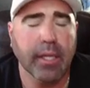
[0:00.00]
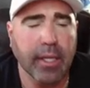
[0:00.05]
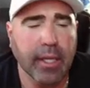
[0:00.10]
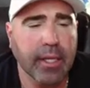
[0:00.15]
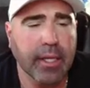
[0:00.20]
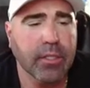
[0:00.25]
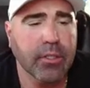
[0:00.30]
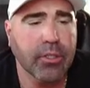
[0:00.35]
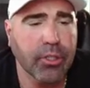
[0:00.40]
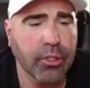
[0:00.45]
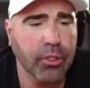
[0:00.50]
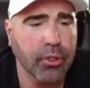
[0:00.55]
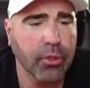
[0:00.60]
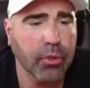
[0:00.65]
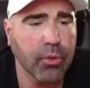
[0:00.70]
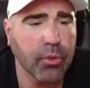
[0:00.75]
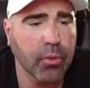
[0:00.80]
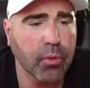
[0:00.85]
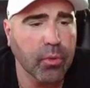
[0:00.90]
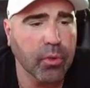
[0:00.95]

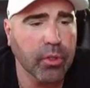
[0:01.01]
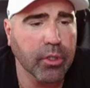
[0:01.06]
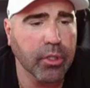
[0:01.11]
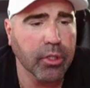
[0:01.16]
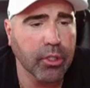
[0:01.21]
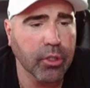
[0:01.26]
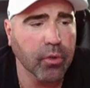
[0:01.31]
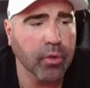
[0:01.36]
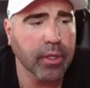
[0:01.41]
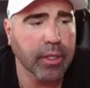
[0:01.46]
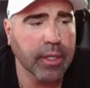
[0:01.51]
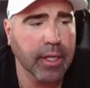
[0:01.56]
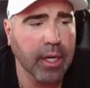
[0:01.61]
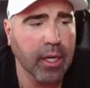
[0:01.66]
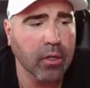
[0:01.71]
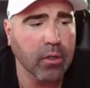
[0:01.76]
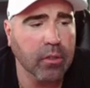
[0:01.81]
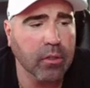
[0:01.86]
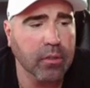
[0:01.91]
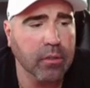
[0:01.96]
into your
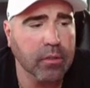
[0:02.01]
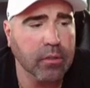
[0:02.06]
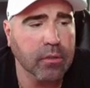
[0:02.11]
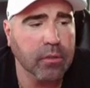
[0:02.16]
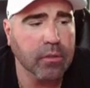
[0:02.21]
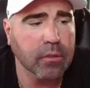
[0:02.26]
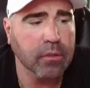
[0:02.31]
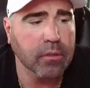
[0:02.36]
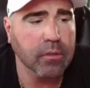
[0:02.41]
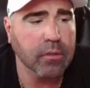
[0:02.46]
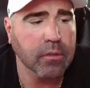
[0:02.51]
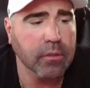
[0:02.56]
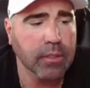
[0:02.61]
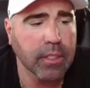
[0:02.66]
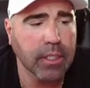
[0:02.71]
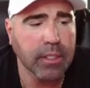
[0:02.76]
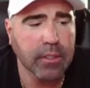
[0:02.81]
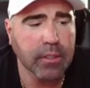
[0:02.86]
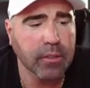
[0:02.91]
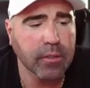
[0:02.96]
account.
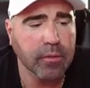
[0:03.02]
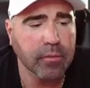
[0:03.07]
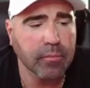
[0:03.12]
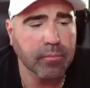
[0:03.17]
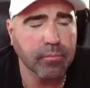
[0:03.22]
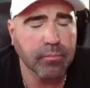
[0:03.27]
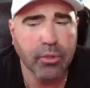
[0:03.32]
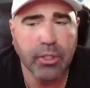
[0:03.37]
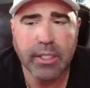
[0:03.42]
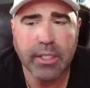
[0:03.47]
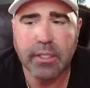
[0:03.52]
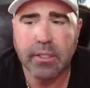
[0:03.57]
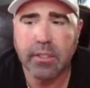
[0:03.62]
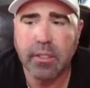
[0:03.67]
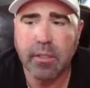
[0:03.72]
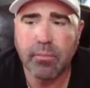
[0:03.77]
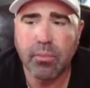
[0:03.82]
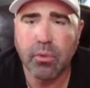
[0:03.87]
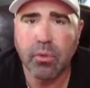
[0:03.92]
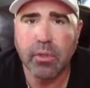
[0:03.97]
That's pretty
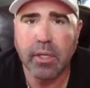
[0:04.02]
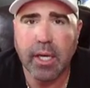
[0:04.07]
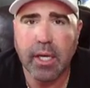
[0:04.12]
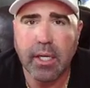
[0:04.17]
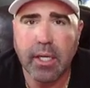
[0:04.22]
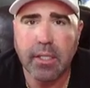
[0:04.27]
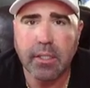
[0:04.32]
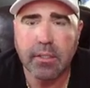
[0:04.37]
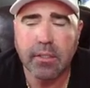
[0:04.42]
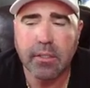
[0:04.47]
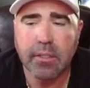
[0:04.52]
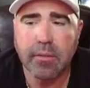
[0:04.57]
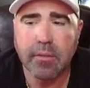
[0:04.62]
simple, guys.